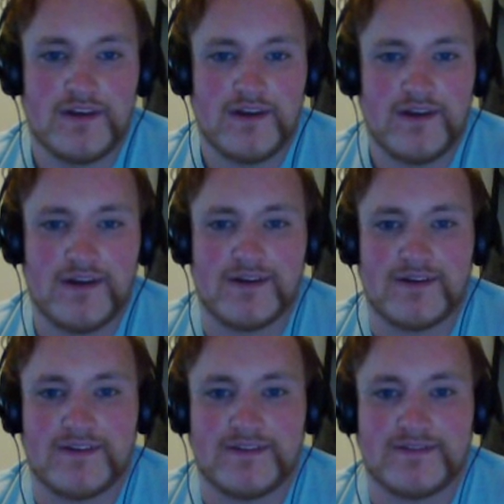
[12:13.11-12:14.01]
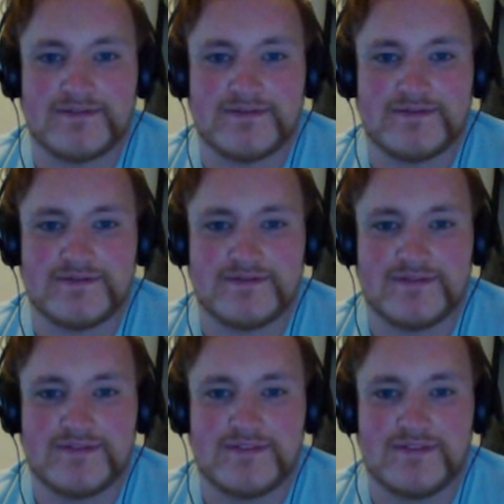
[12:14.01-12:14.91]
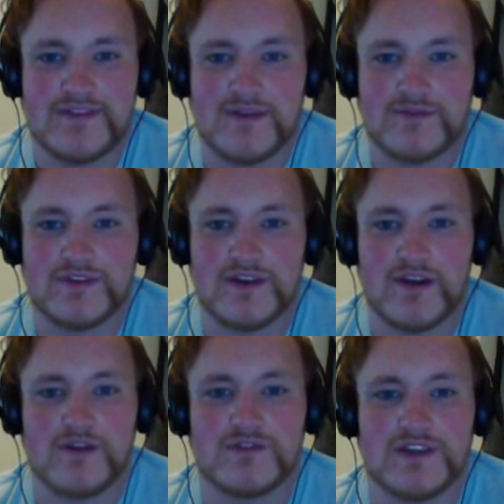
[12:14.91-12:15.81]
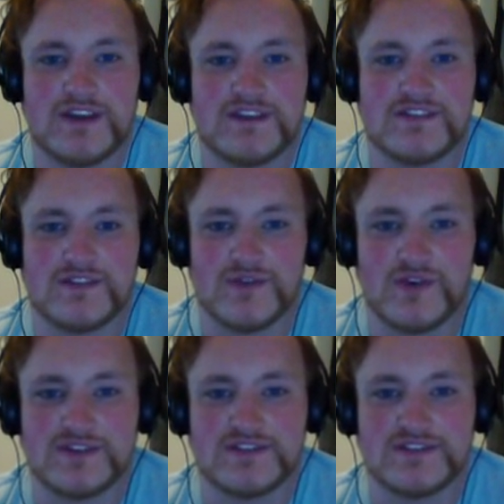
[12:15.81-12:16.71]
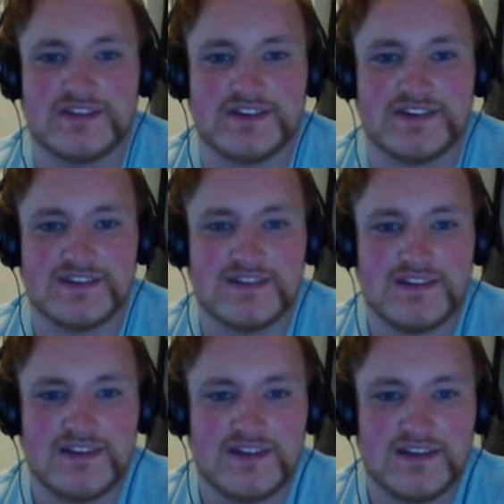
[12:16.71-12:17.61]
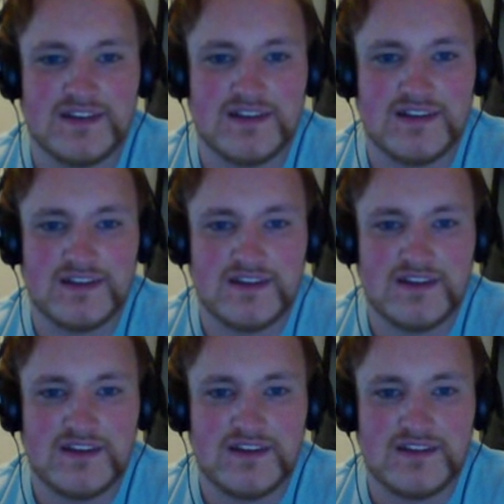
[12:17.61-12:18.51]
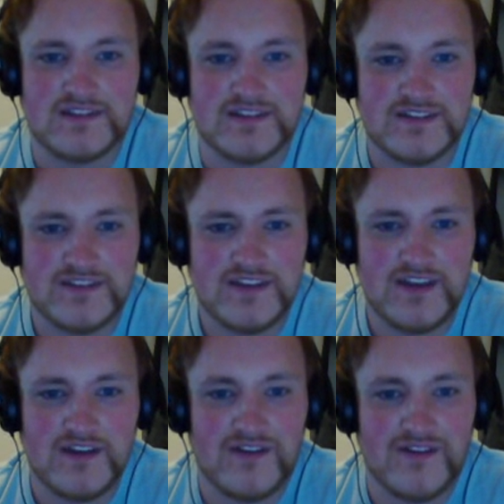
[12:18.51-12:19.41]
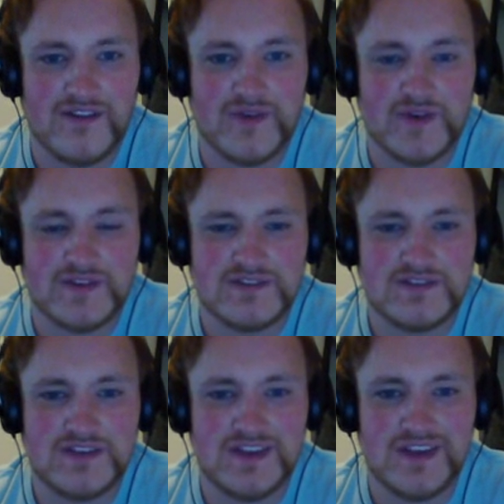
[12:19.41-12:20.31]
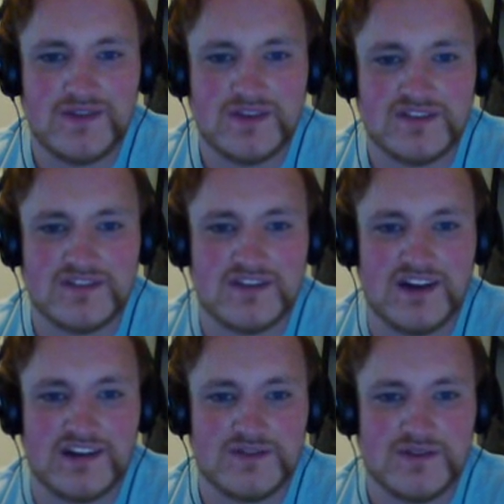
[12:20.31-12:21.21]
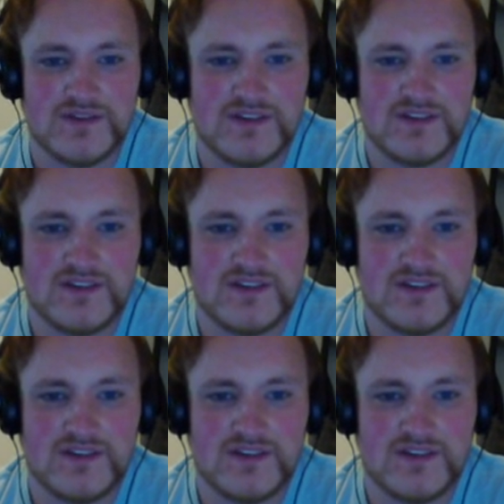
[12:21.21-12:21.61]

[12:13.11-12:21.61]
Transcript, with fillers: Oh. Everything. Oh, so he does all the voices. Alright. Seriously? All the voices? He even does a Scottish one?